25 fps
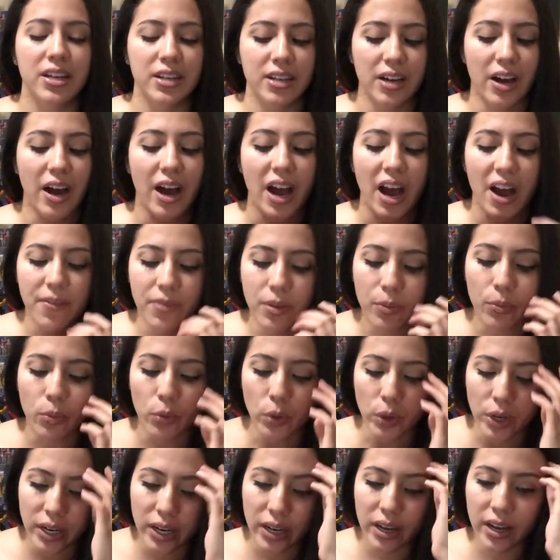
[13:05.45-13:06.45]
not have them
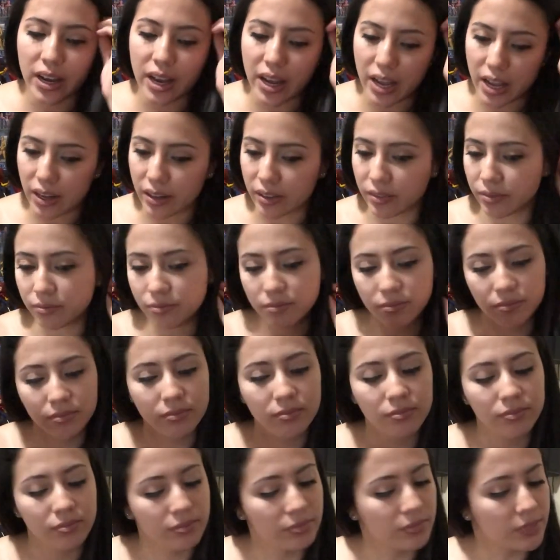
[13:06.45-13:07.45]
read it and
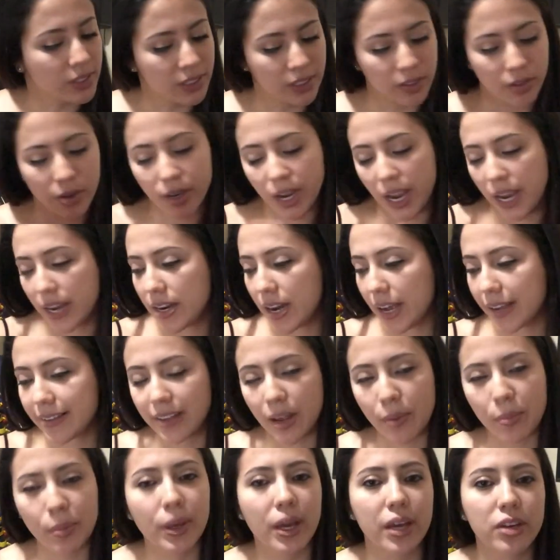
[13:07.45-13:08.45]
okay,
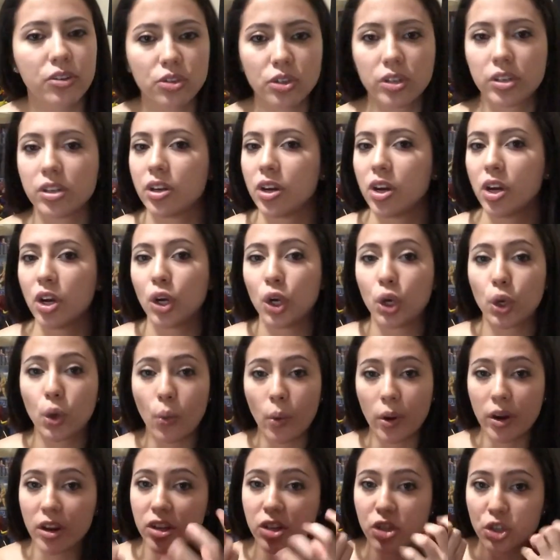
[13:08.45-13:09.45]
next application.
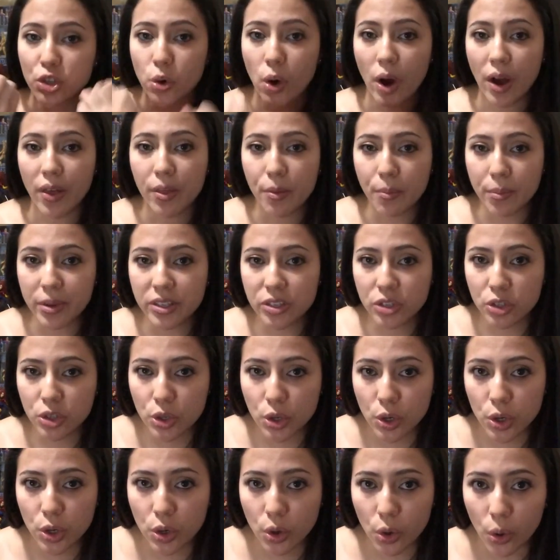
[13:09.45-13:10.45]
You want to draw them
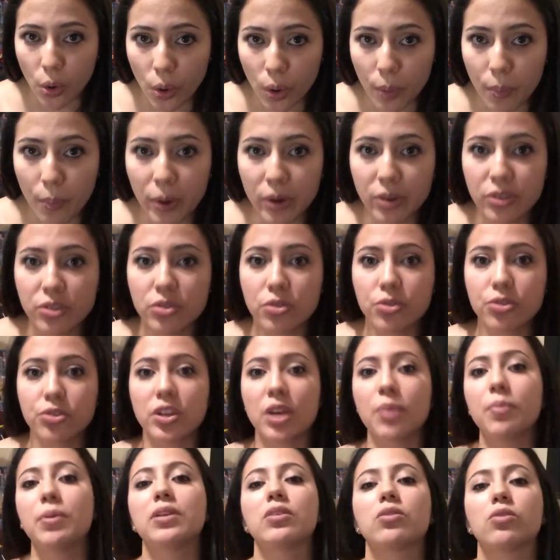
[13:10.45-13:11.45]
into your personal
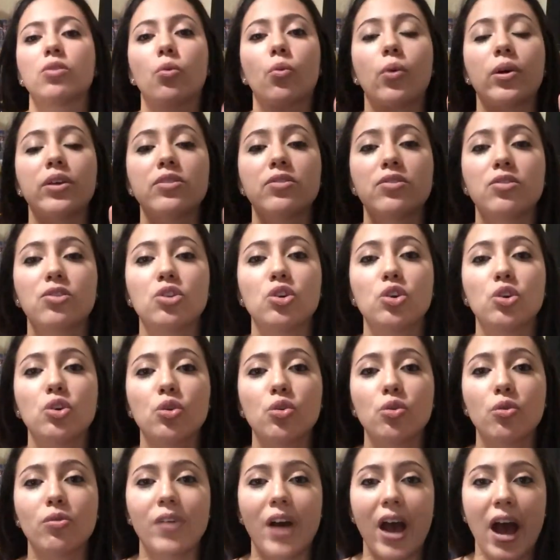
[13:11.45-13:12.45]
statement. So once
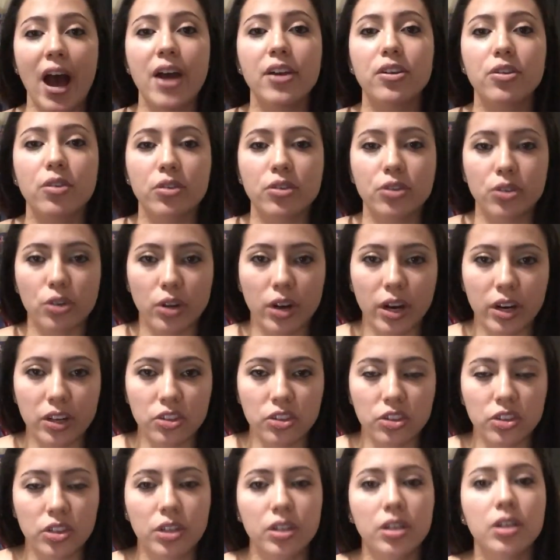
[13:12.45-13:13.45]
you've had your
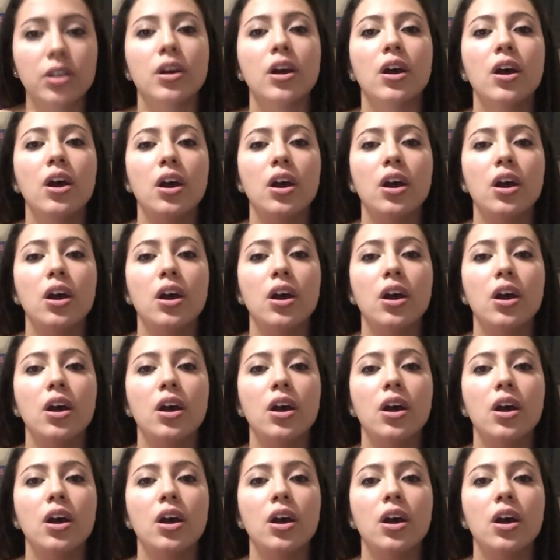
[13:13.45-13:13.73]
introduction